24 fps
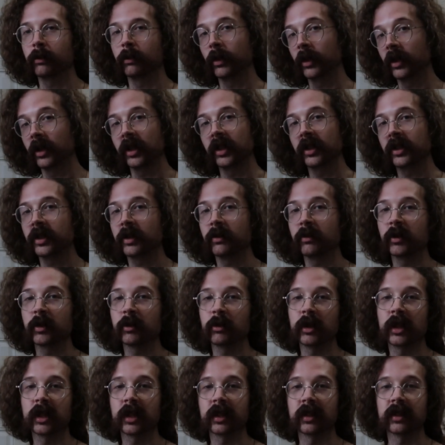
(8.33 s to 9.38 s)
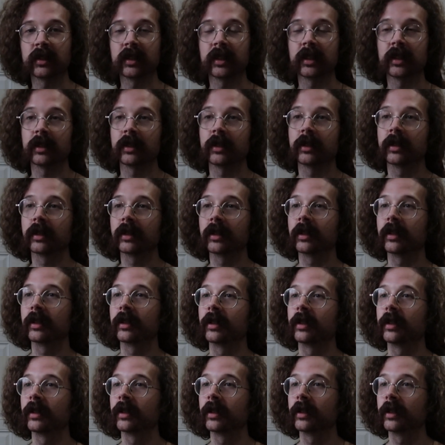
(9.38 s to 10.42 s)
But he seems pretty content.
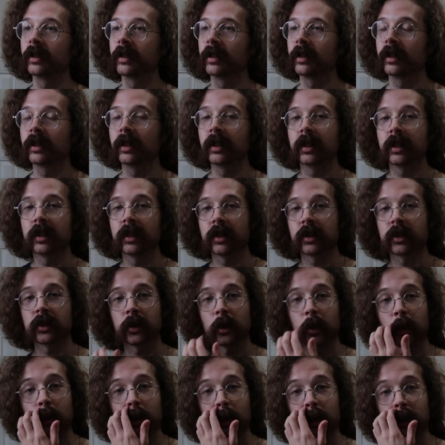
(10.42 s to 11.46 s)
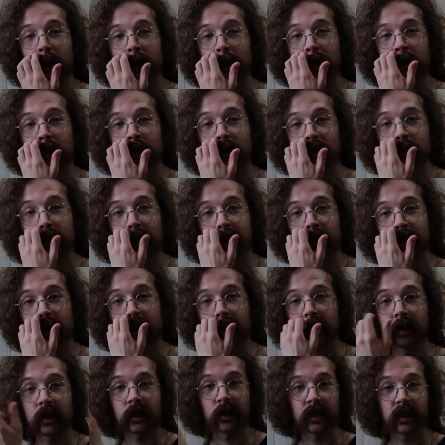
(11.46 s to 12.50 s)
So, you know, we've been,
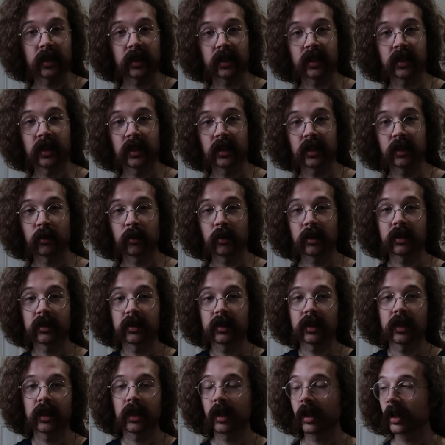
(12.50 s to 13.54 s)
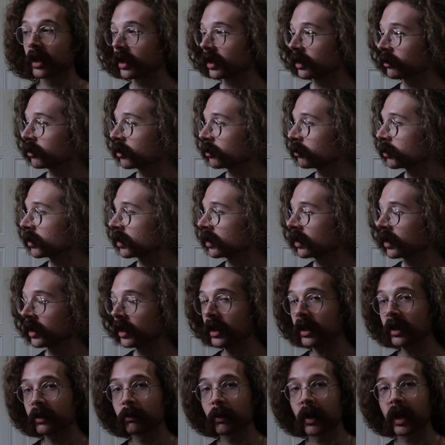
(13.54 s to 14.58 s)
oh, there he went. We've been
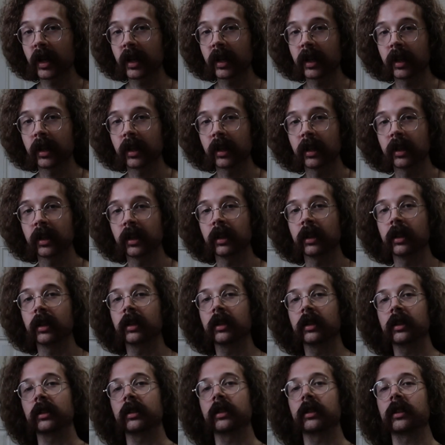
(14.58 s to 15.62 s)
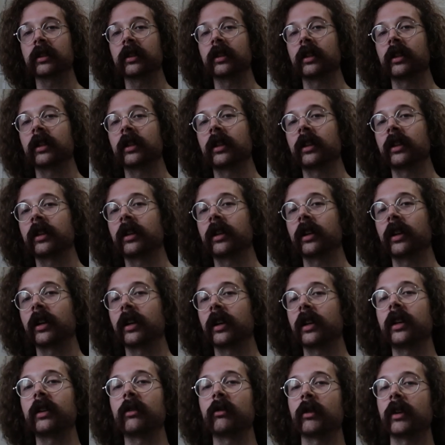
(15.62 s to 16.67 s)
hit by a
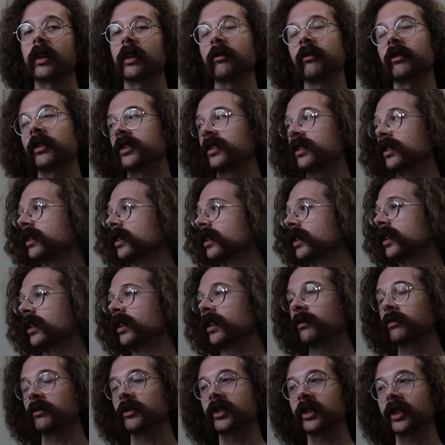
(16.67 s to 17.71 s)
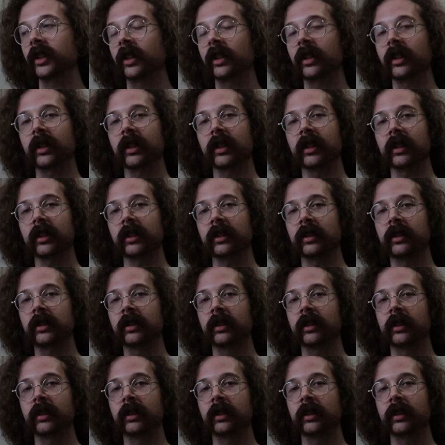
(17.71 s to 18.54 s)
heat wave recently, and I'm still